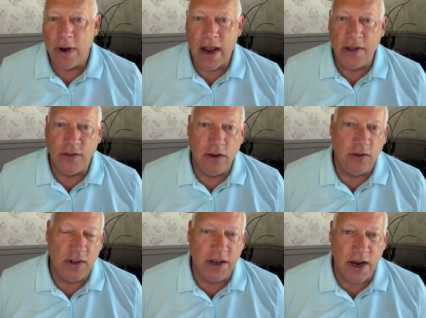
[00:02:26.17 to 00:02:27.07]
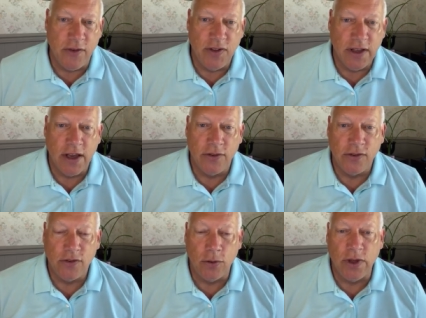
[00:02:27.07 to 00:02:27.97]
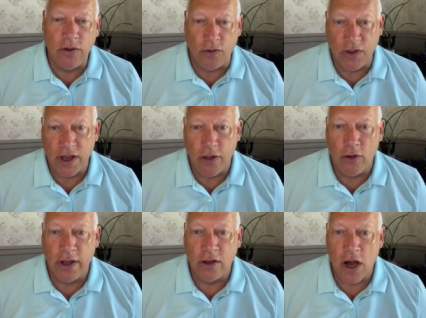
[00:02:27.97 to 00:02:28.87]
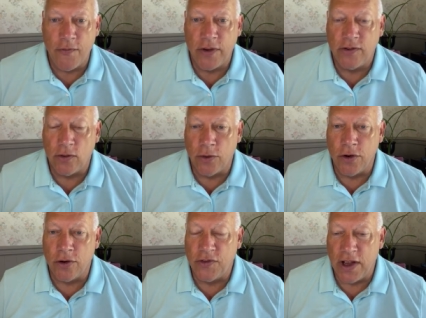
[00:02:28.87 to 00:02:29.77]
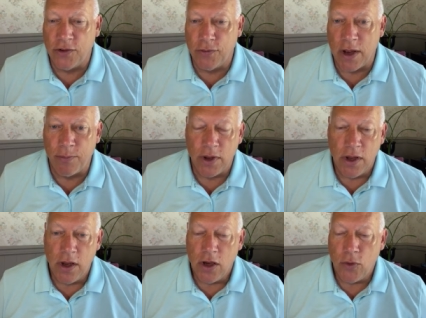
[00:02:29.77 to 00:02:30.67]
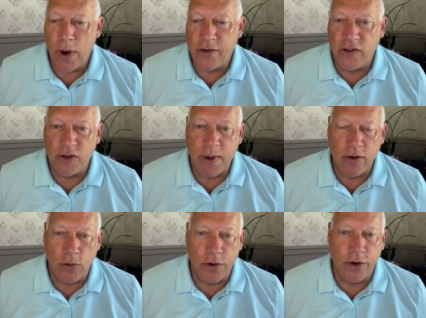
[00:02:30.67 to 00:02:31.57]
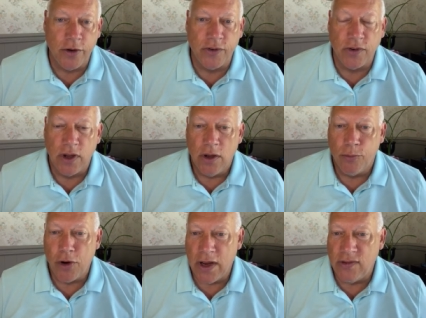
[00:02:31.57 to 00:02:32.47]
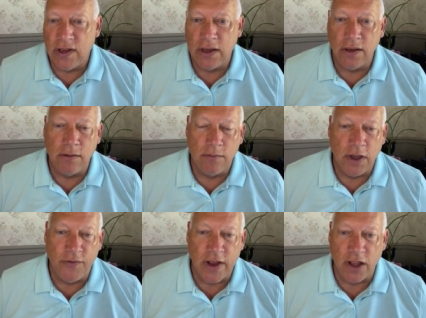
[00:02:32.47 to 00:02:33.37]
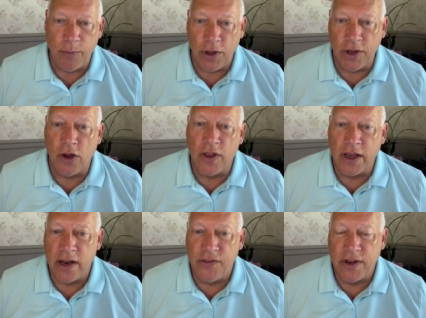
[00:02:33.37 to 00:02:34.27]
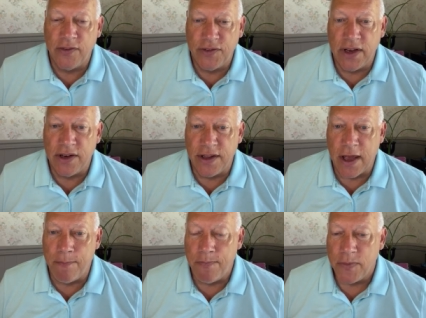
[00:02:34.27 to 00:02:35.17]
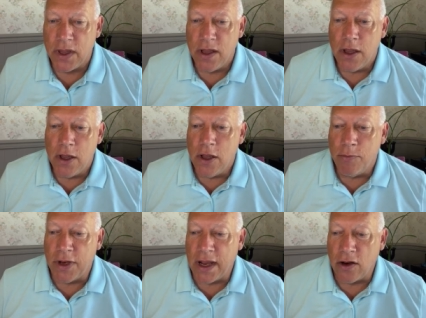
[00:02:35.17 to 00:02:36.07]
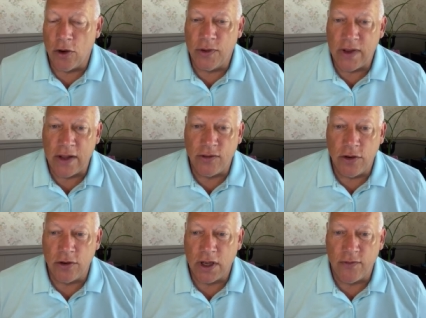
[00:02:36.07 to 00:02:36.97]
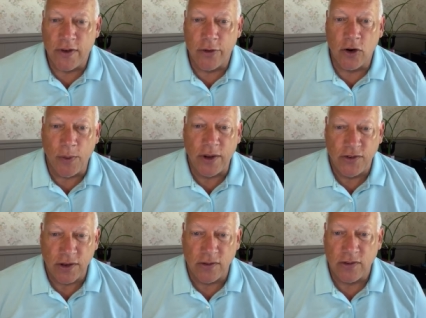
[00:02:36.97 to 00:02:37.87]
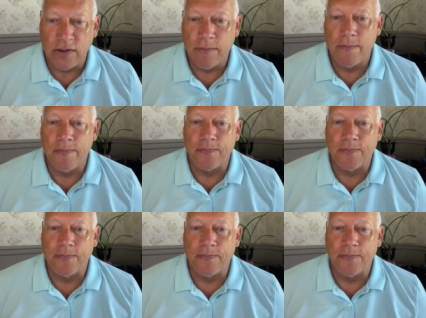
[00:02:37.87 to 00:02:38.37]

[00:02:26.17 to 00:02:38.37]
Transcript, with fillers: but I ask that you send everything else to either the ColorLink office or your sales rep. Questions about orders, pricing, availability, all that kind of stuff, send to them. But I can always answer your cut flower questions.